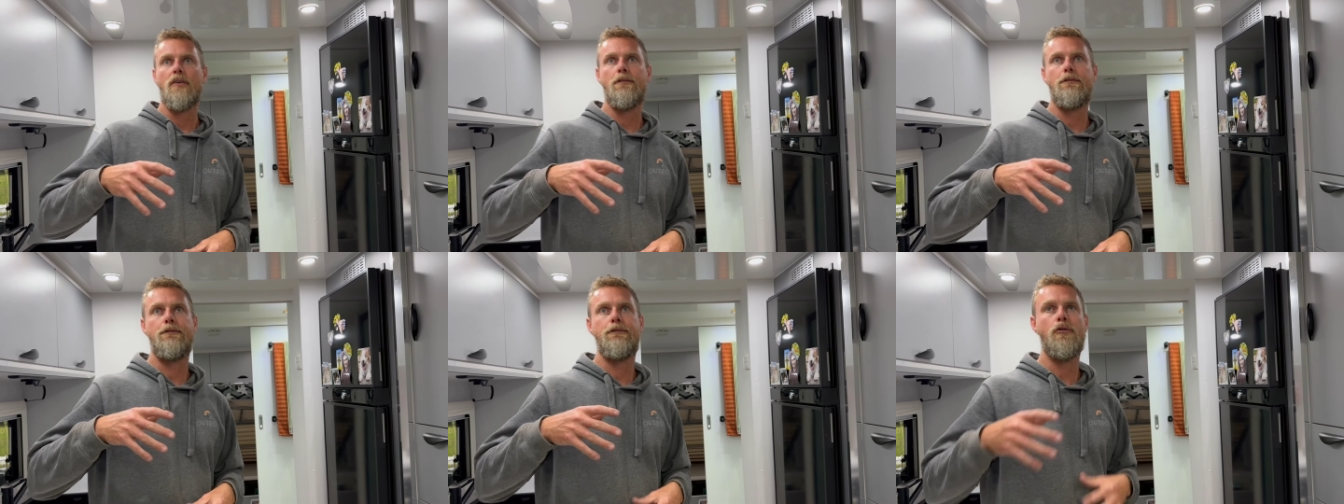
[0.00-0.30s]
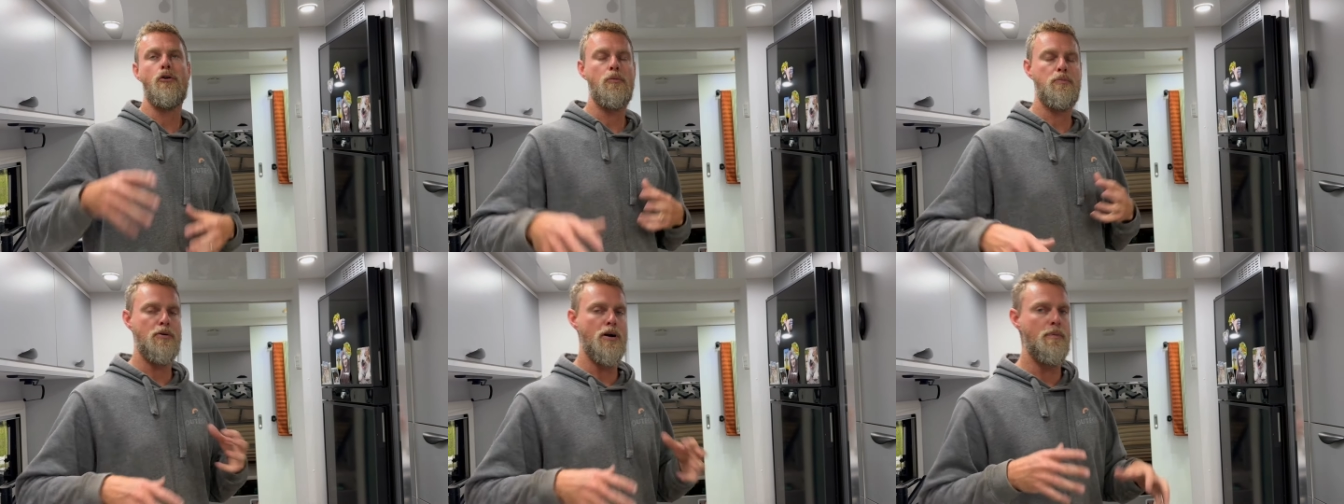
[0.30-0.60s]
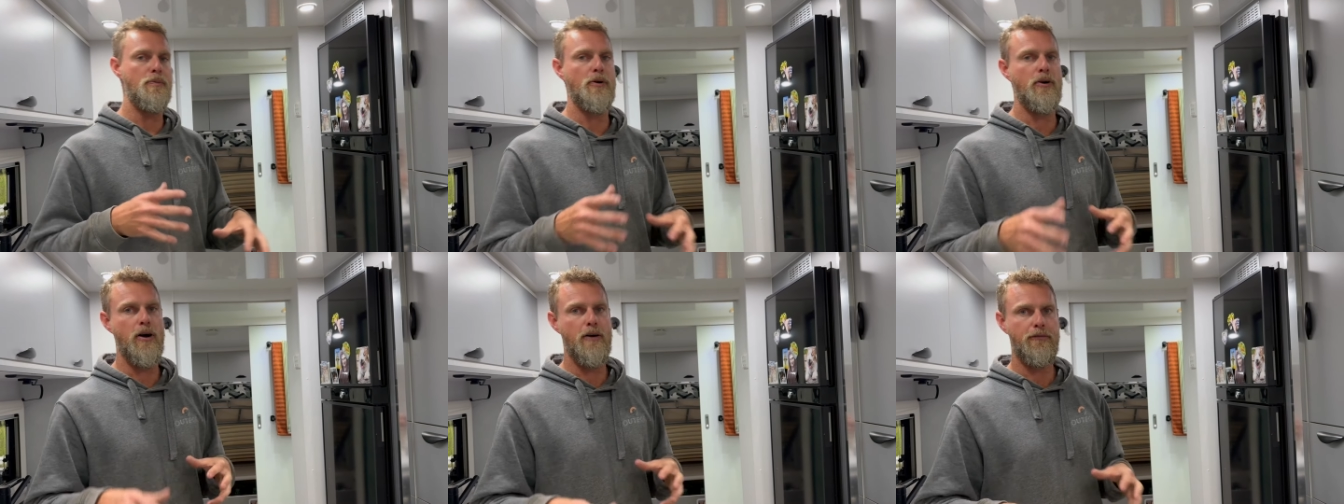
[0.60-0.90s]
for
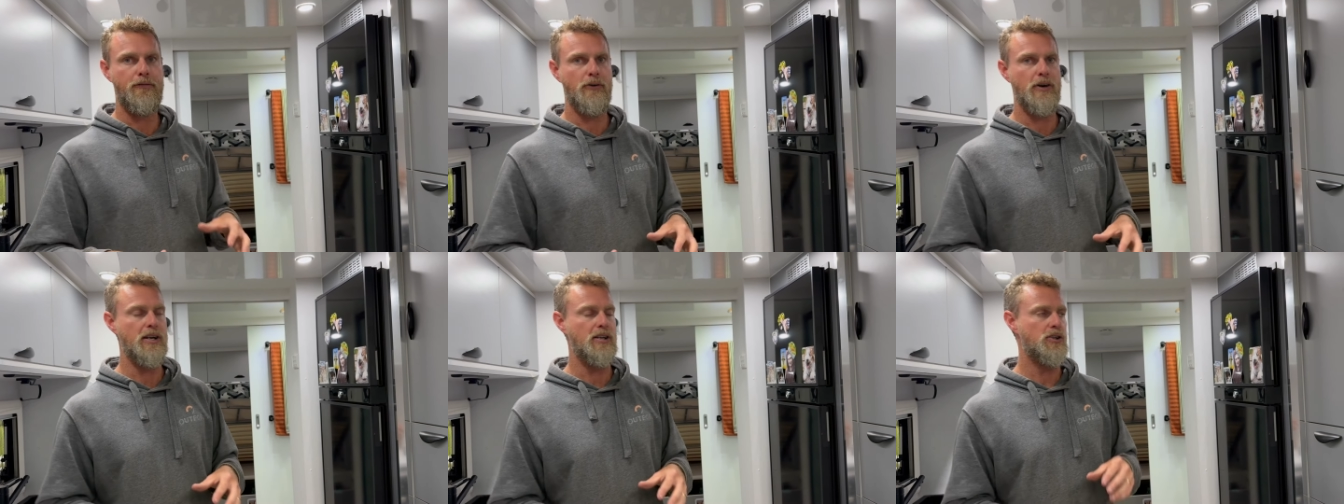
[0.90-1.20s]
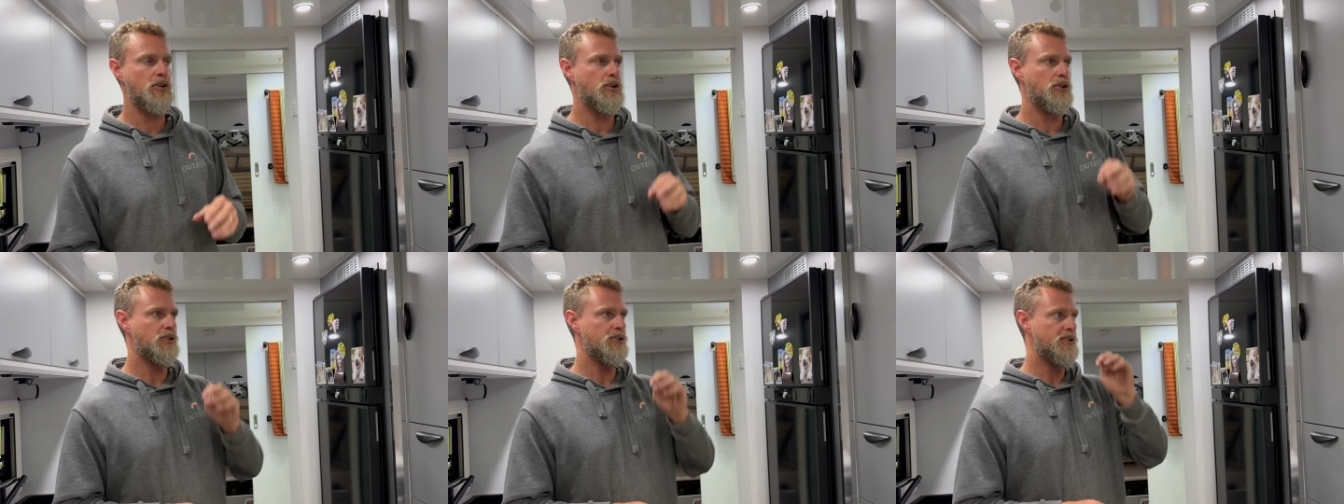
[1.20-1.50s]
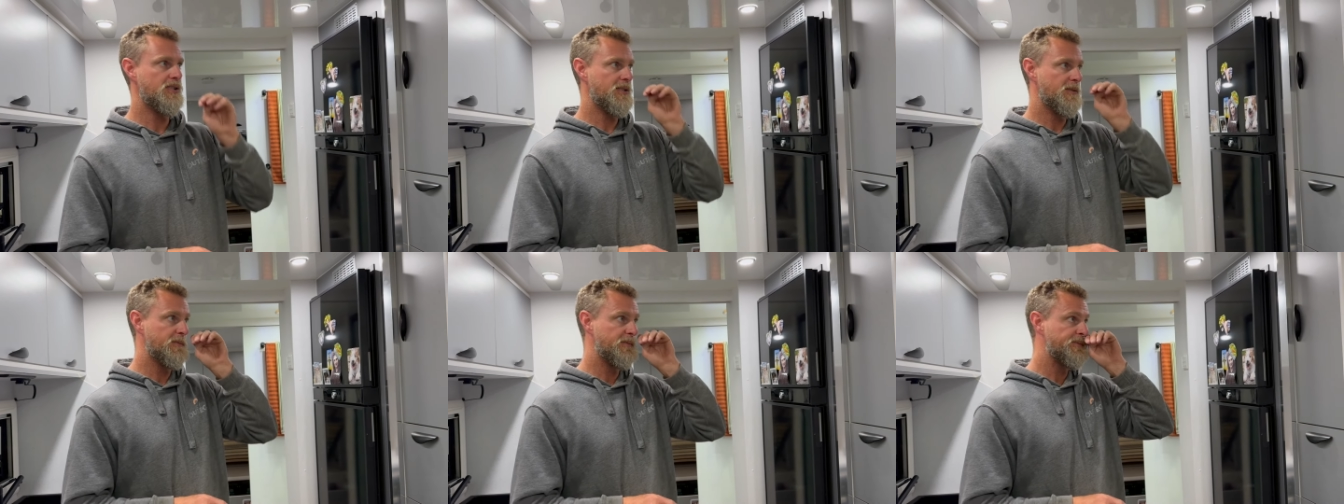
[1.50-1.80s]
proper off-grid
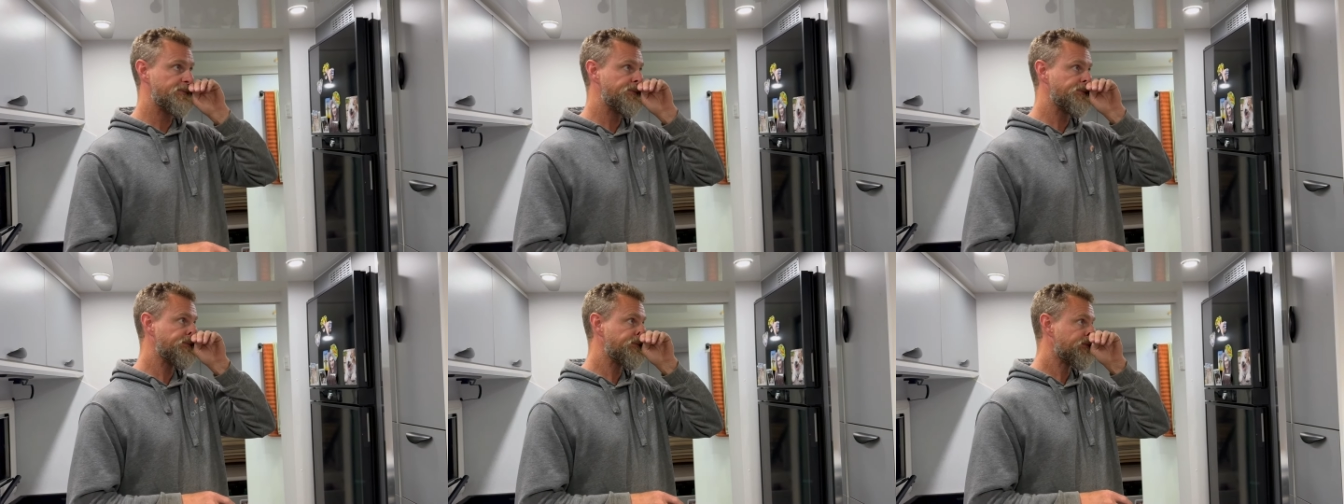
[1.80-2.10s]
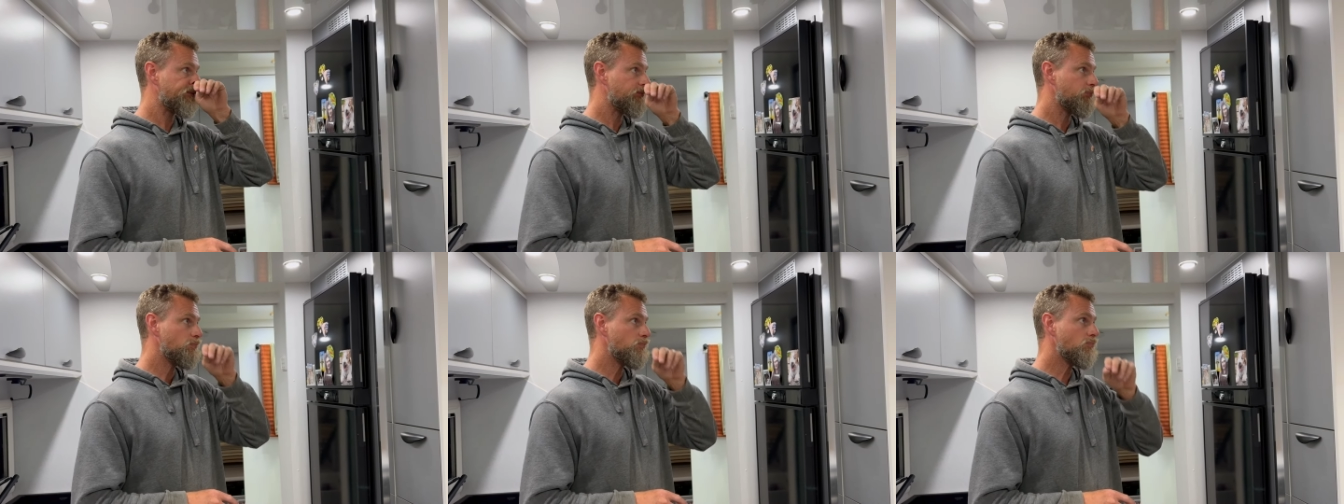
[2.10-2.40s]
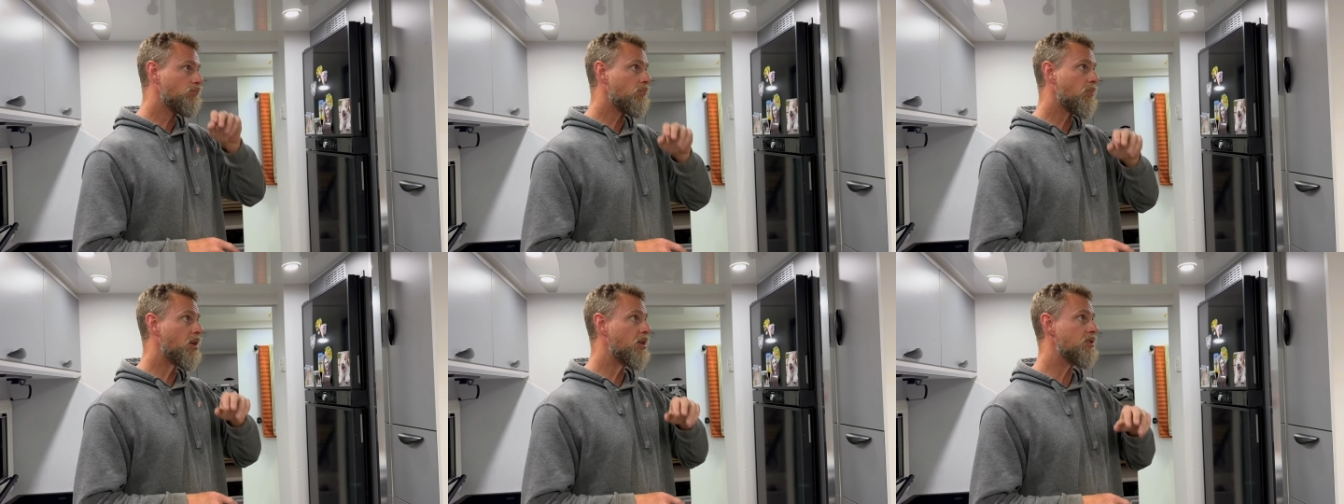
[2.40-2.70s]
use.
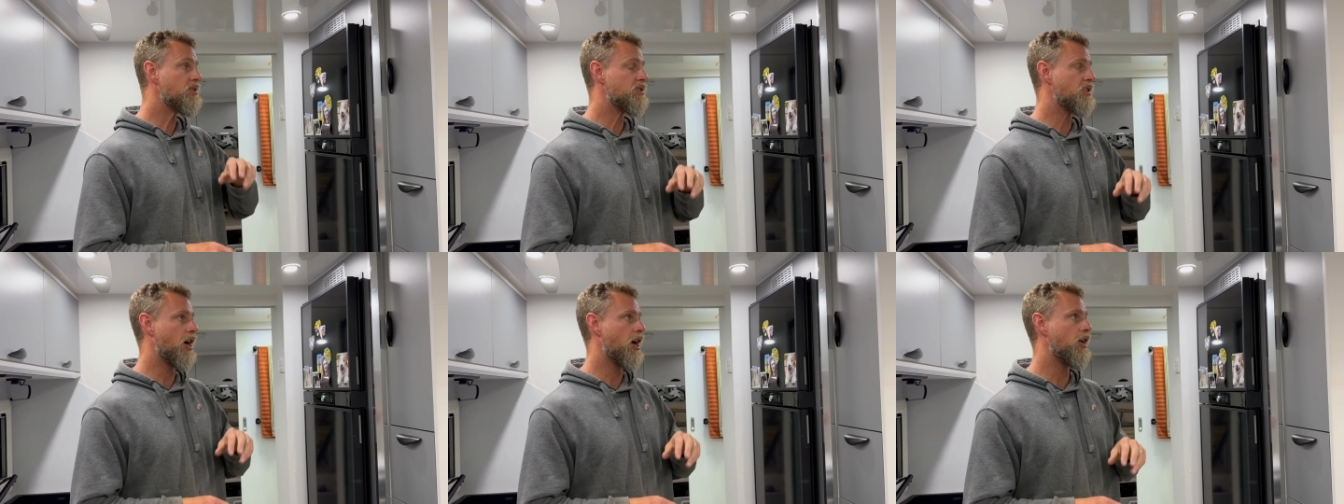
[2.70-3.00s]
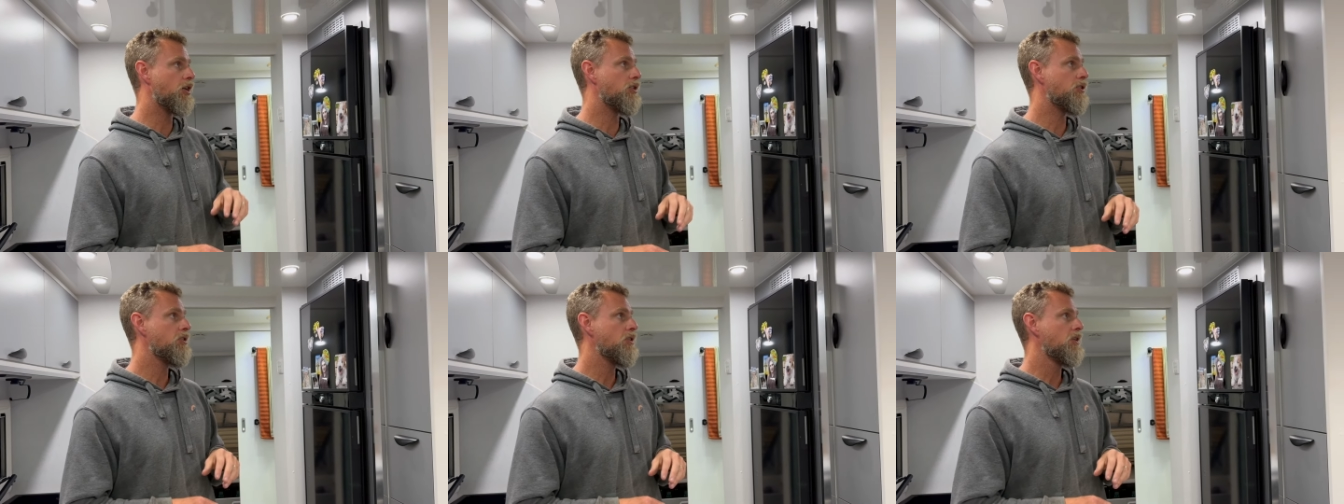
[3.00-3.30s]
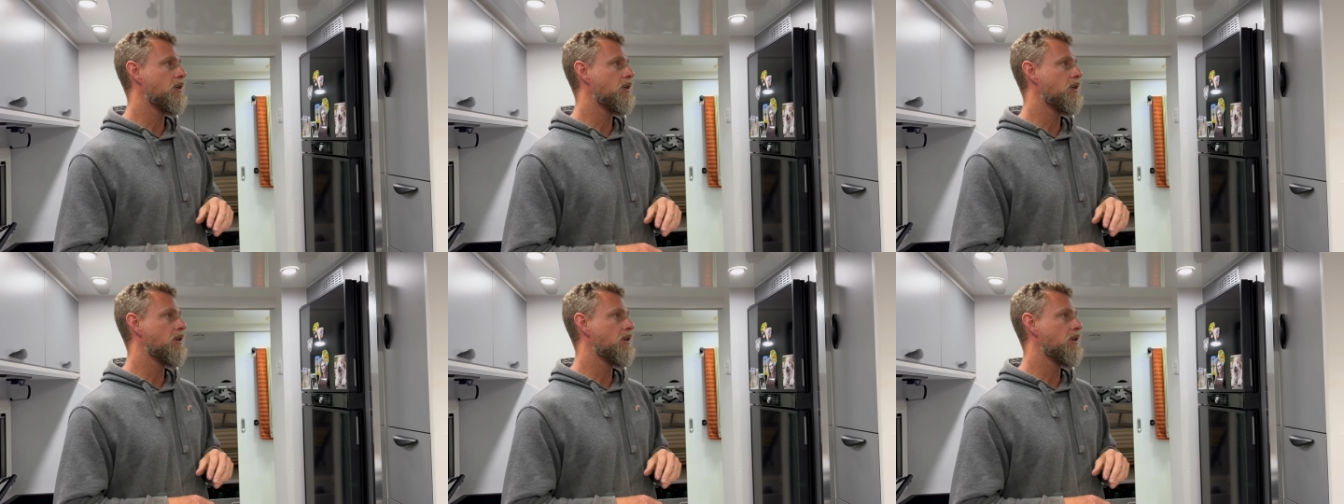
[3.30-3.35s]
So